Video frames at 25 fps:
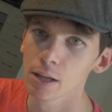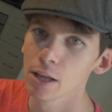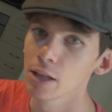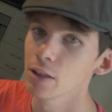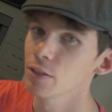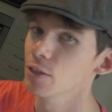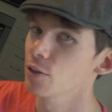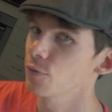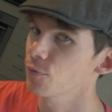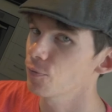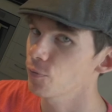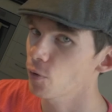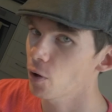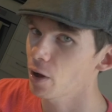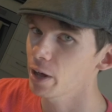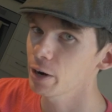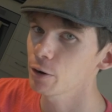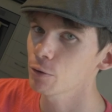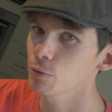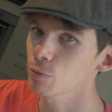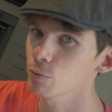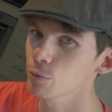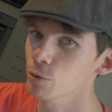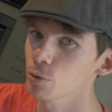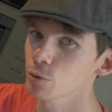The
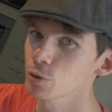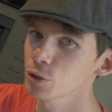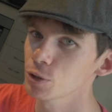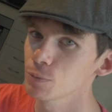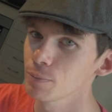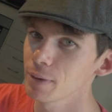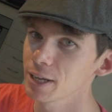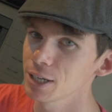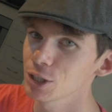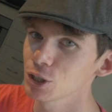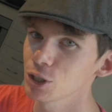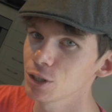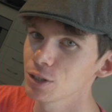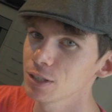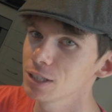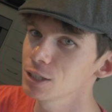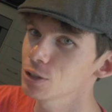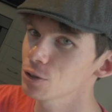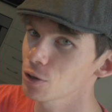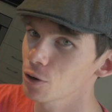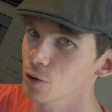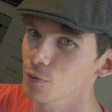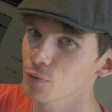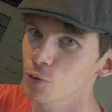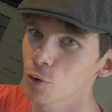final rule to mention
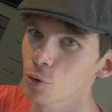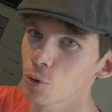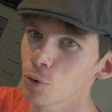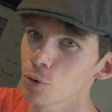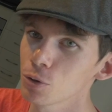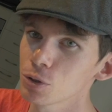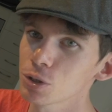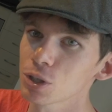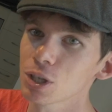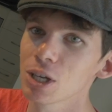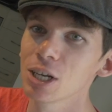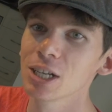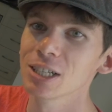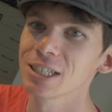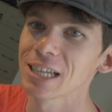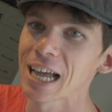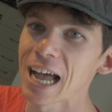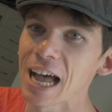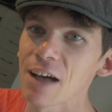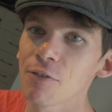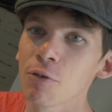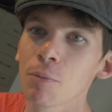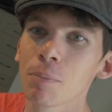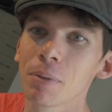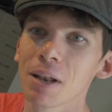is, of course, to
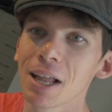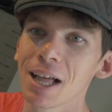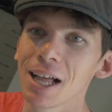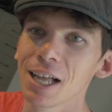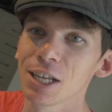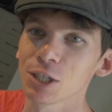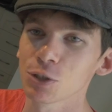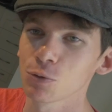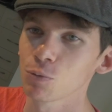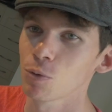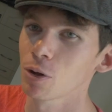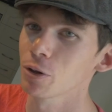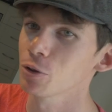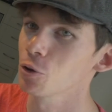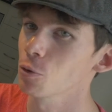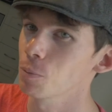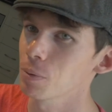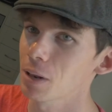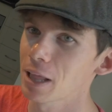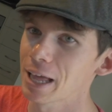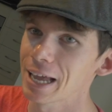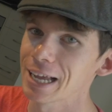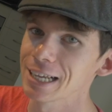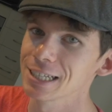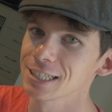have a blast while you're
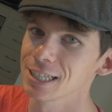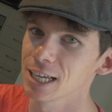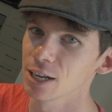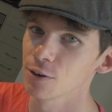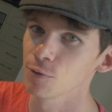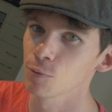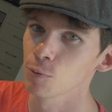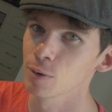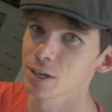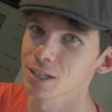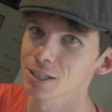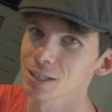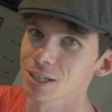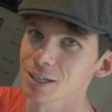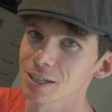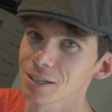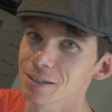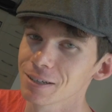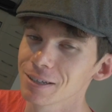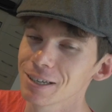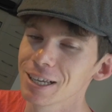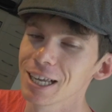playing Dead of Winter.